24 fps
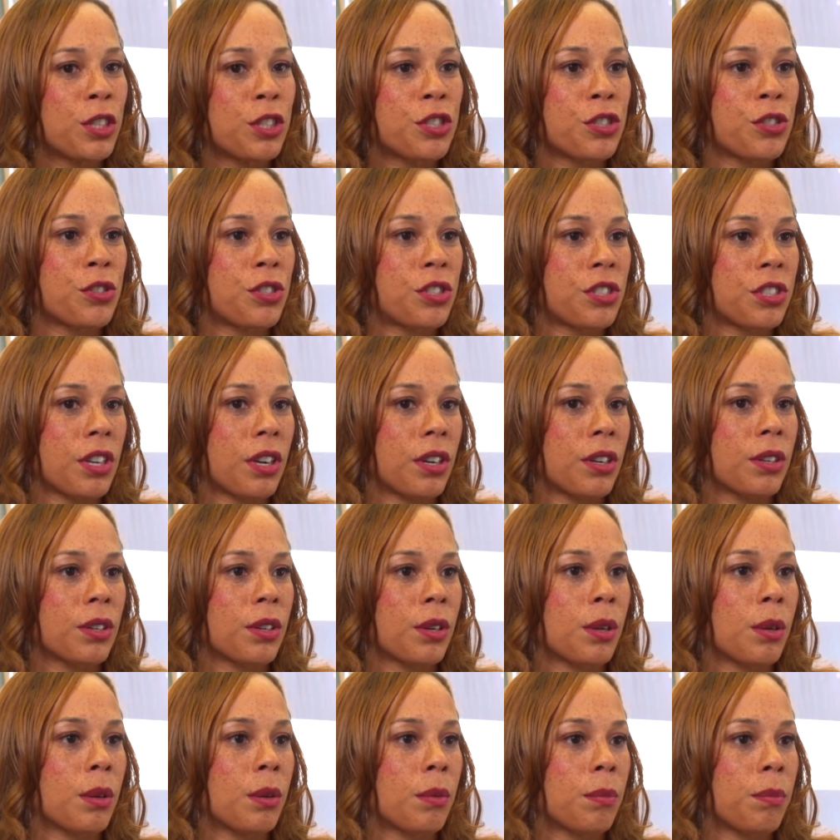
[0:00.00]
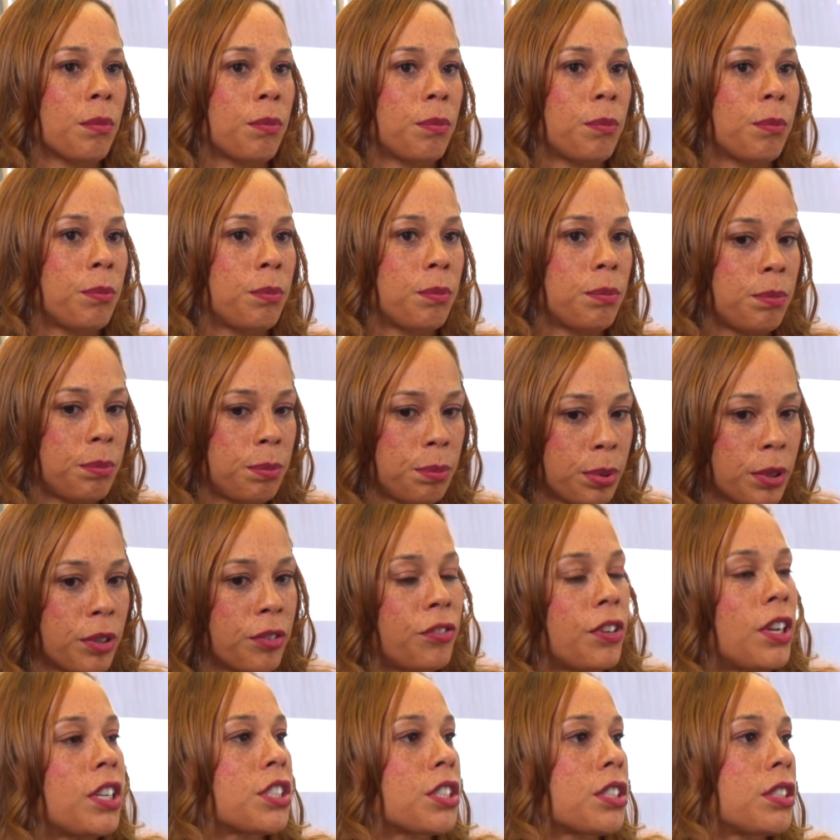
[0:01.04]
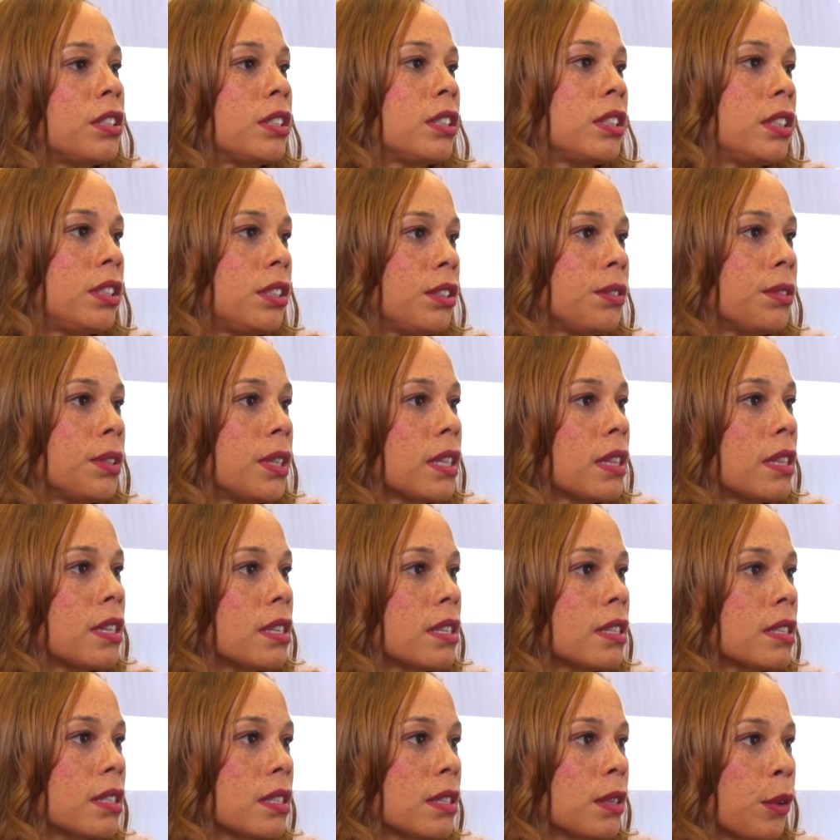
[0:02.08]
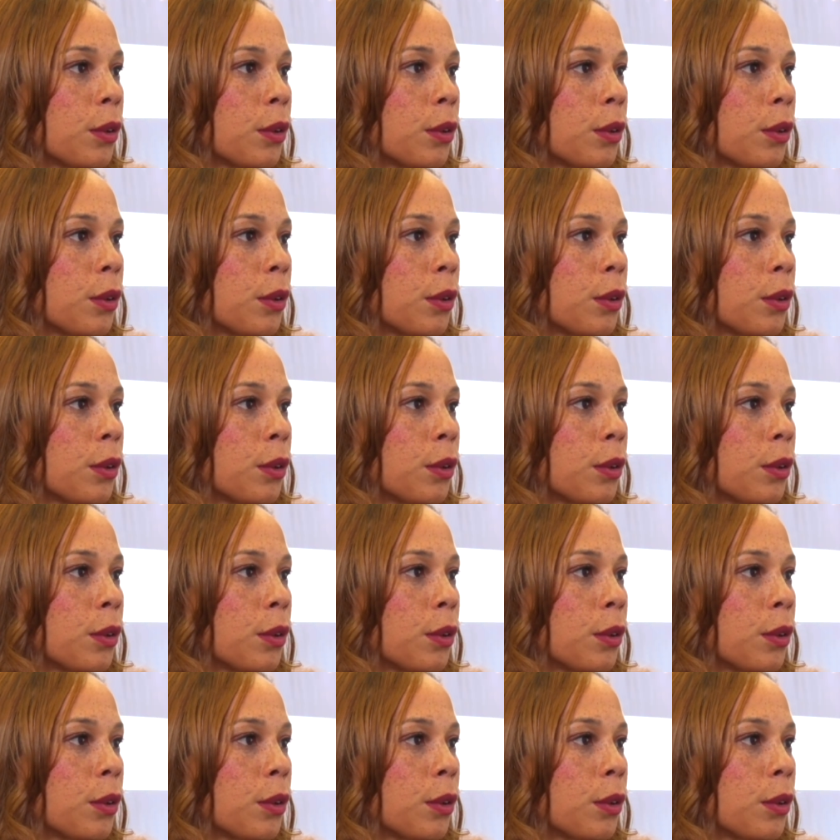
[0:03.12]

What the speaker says: did you start professionally doing this?